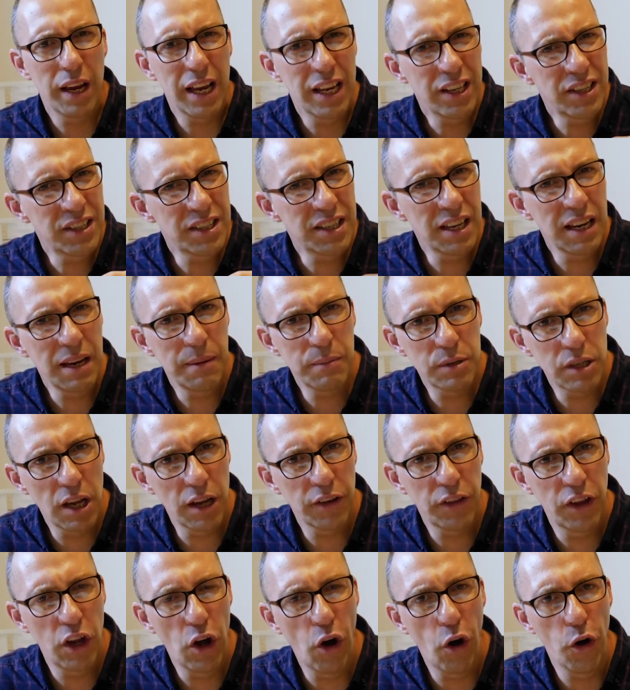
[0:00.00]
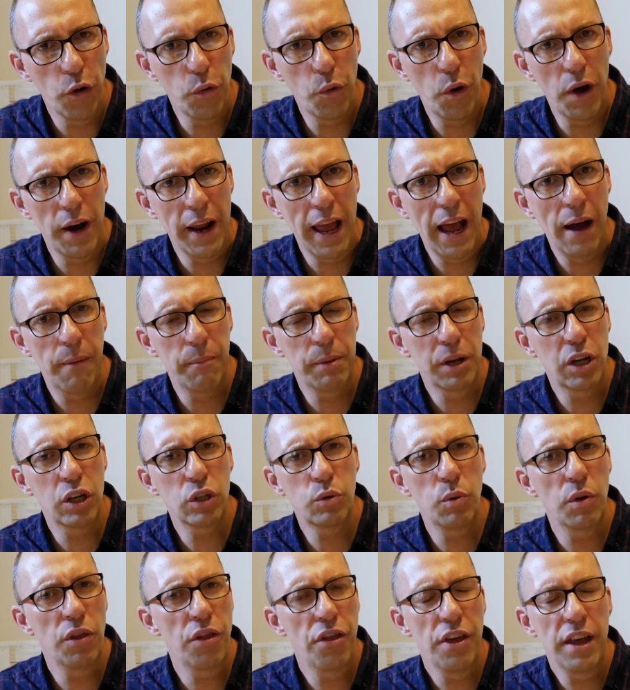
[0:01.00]
it seems like the odd one out
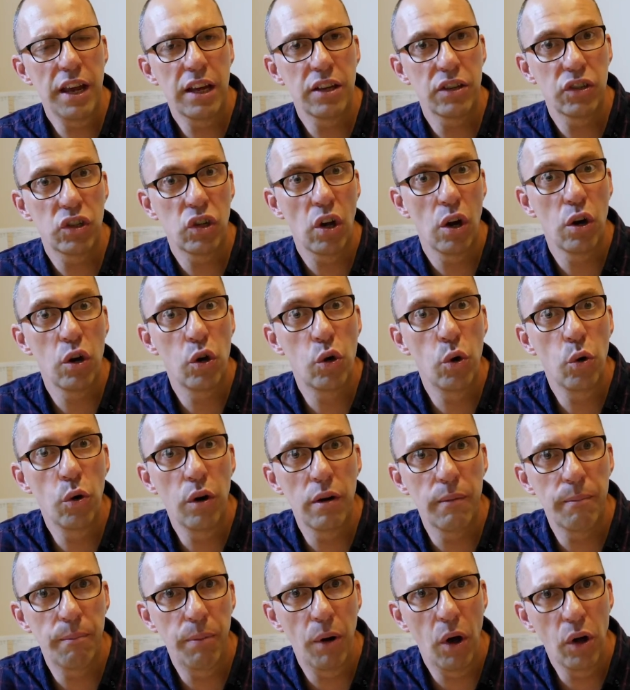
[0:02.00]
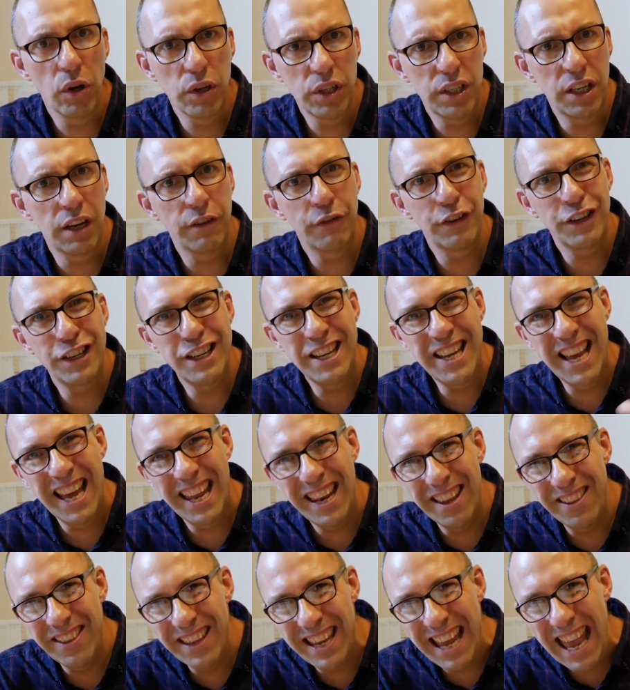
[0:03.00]
because we think it's so good and positive, and yet
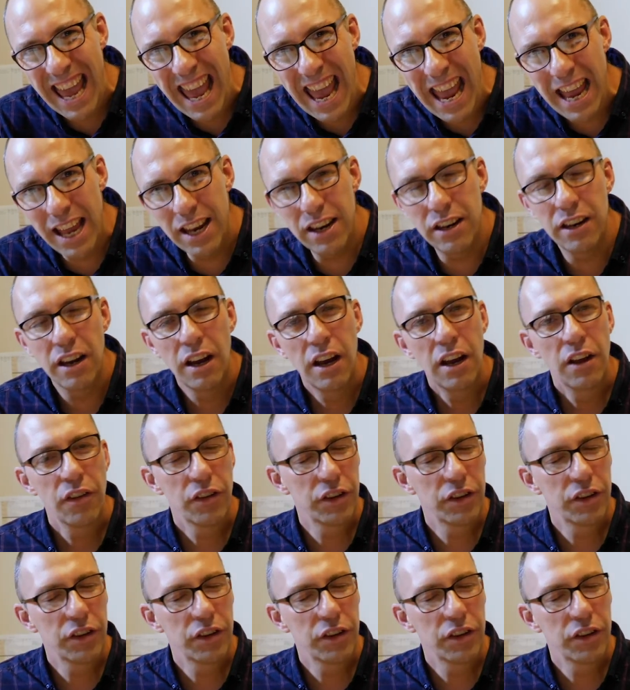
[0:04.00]
at the end,